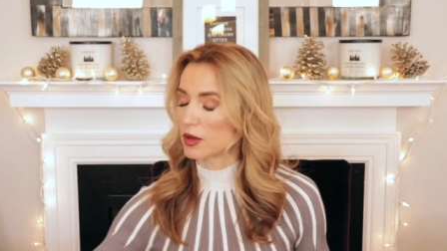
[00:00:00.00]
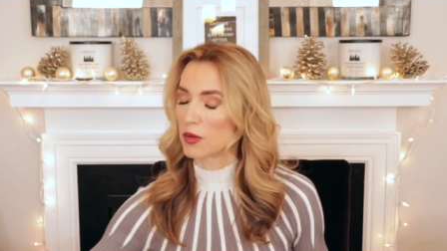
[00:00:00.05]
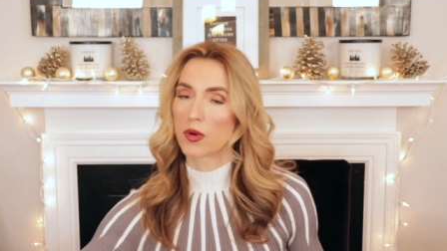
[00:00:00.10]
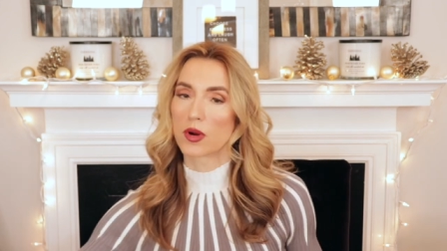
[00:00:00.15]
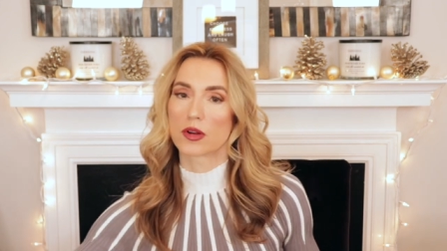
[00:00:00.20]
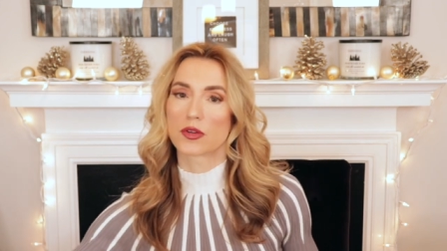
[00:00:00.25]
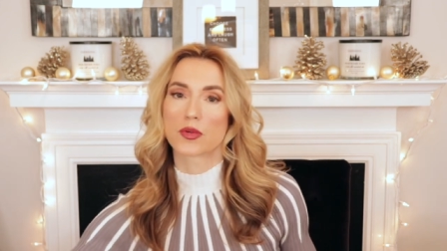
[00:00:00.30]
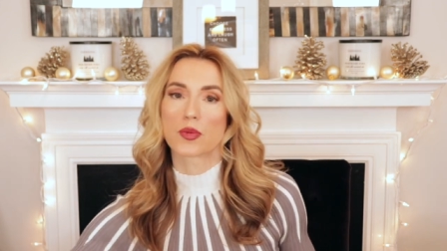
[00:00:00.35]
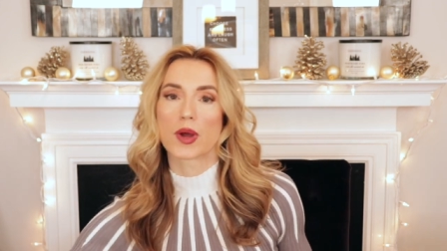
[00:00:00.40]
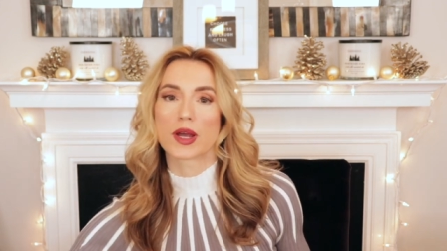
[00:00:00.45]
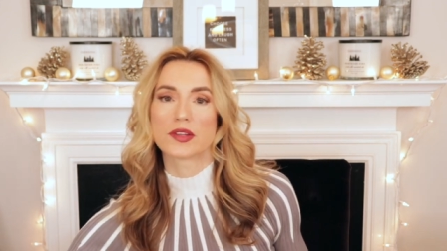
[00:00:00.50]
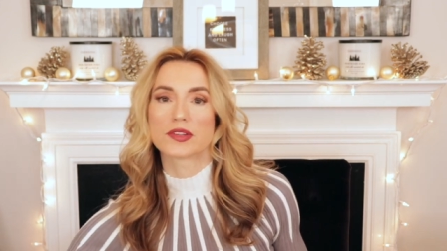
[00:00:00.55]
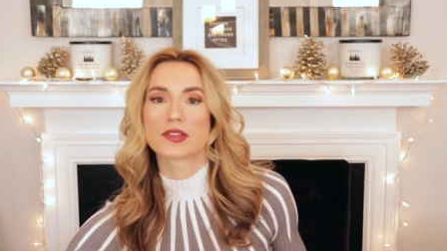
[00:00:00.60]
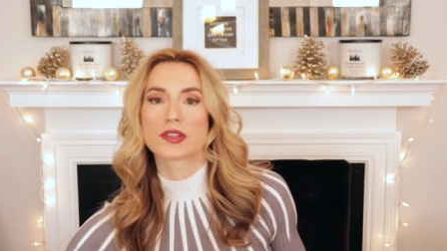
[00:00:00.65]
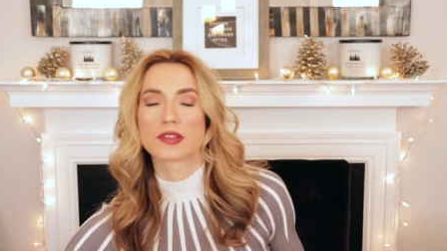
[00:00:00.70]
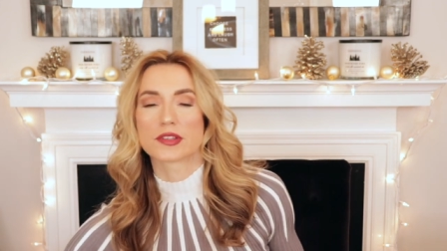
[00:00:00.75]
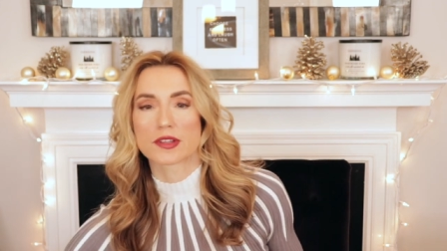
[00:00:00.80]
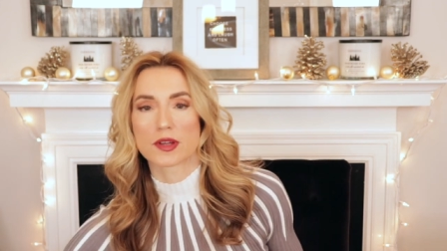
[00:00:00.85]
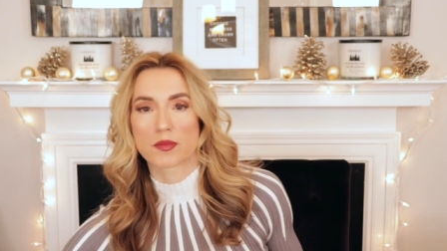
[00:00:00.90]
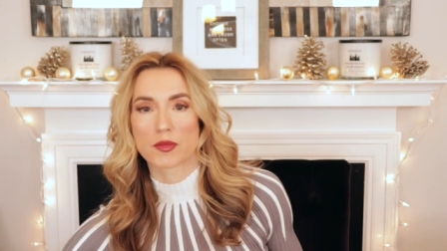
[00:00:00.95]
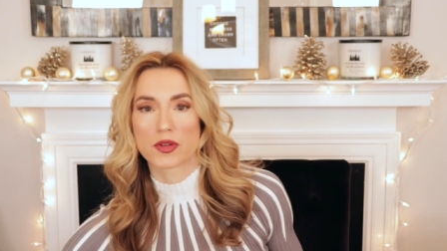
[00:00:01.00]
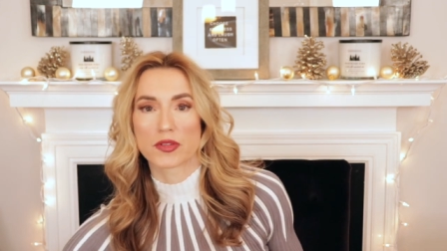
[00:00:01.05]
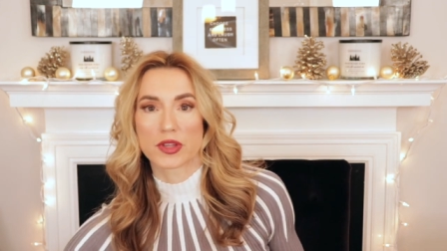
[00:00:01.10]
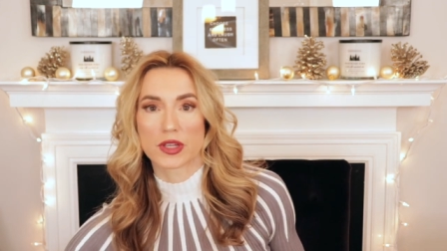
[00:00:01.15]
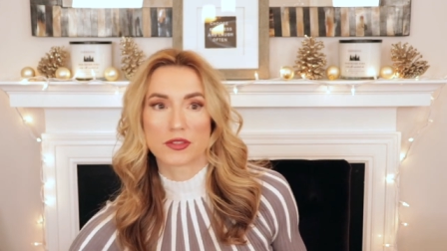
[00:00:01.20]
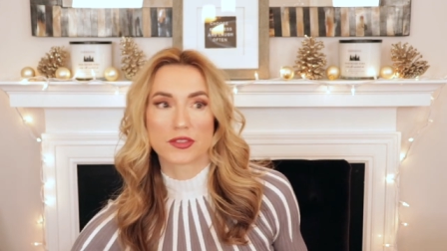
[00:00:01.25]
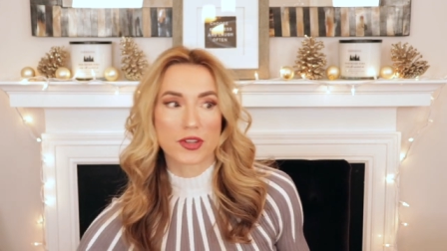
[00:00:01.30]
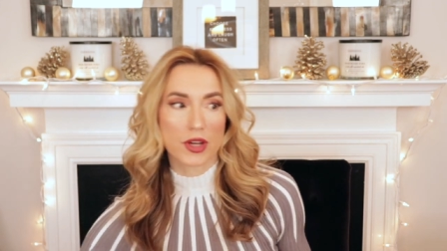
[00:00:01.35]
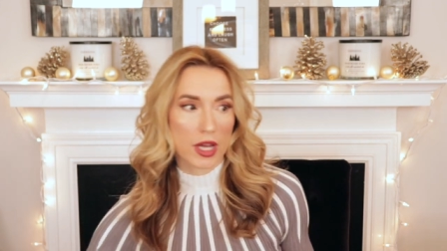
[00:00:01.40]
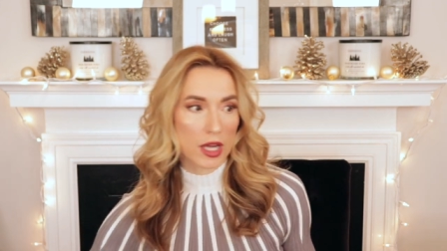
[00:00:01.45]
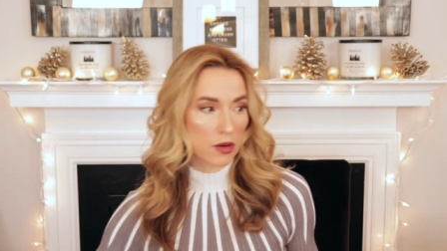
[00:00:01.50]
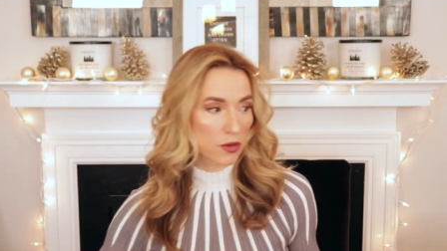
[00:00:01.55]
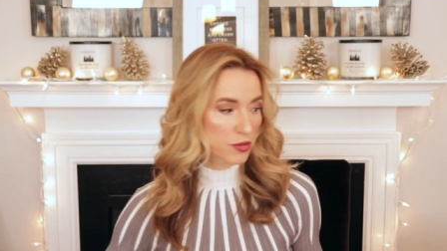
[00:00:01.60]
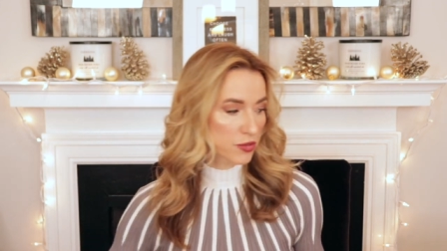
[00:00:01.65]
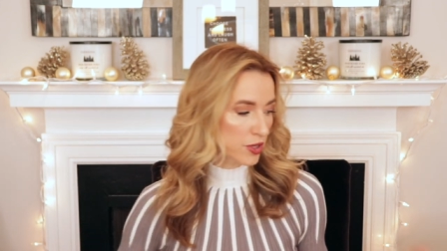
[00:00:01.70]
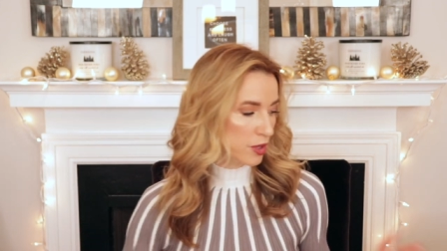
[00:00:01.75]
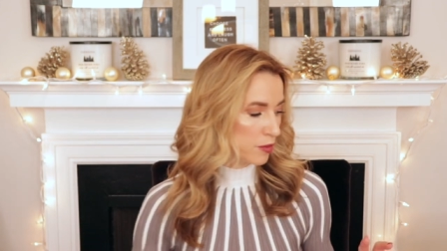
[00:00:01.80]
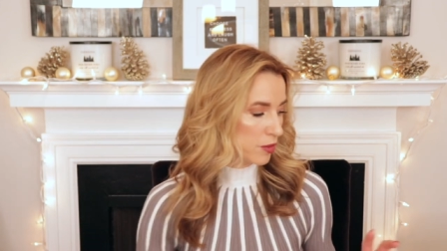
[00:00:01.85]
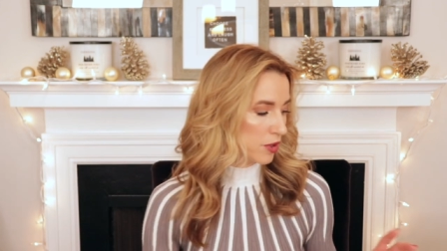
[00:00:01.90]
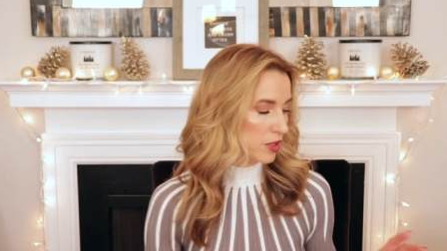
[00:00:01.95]
I wore it twice this summer, the entire
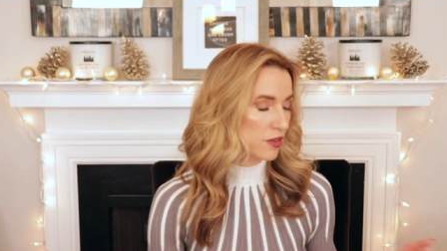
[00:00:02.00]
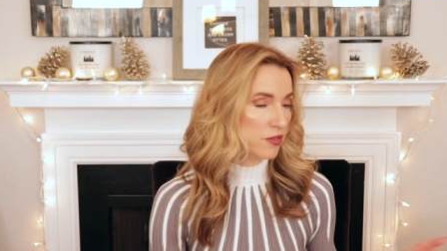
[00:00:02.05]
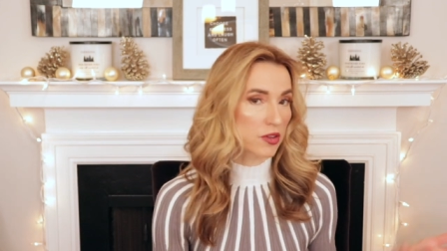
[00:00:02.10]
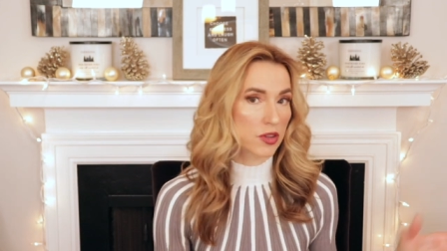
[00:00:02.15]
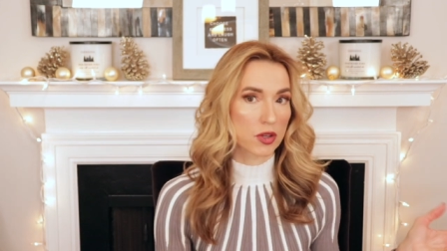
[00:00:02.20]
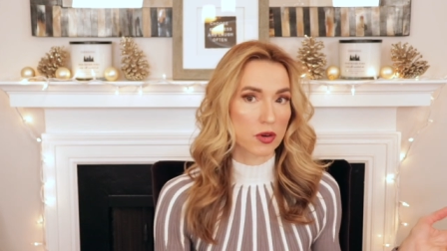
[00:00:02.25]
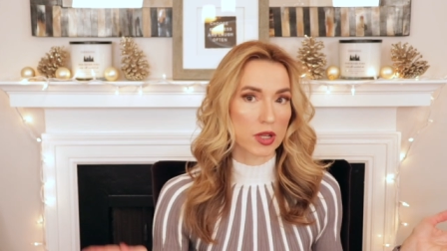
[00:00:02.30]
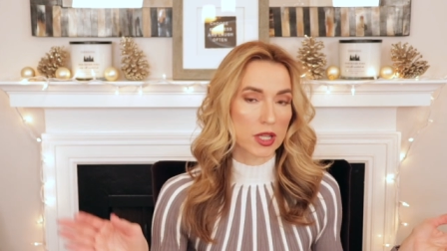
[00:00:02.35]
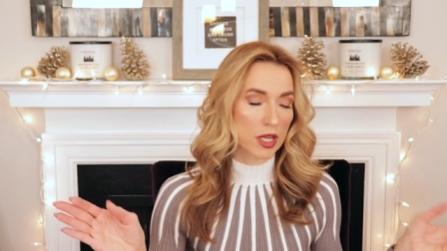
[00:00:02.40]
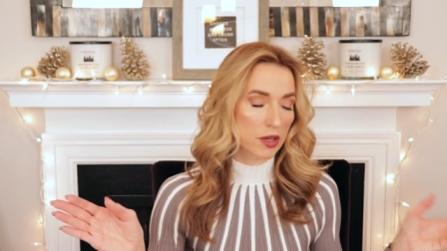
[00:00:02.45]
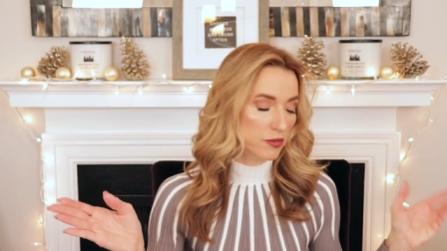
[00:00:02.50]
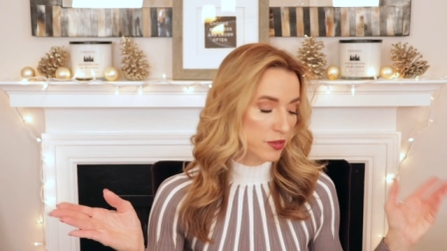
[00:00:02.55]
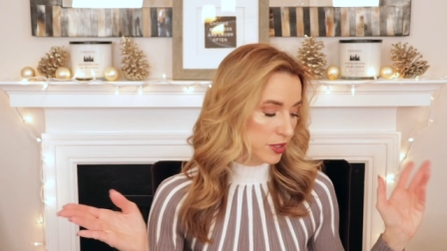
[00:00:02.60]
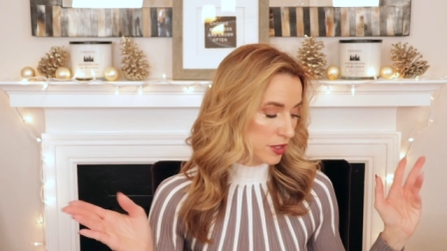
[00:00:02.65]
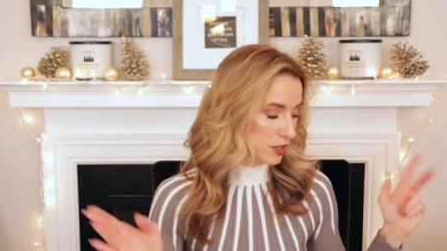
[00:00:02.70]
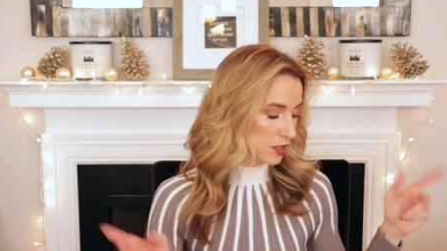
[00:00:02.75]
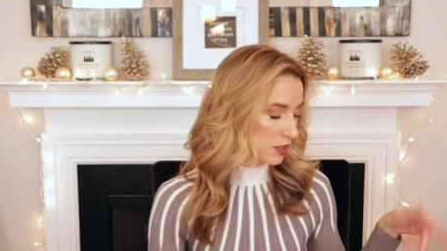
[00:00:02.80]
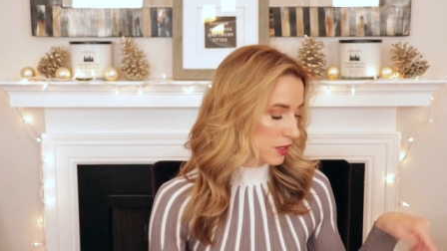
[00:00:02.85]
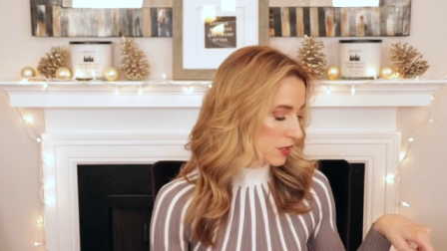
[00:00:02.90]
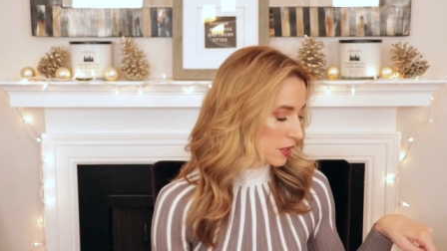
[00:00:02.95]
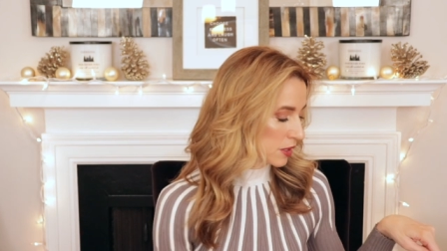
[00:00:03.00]
summer, even though I loved it.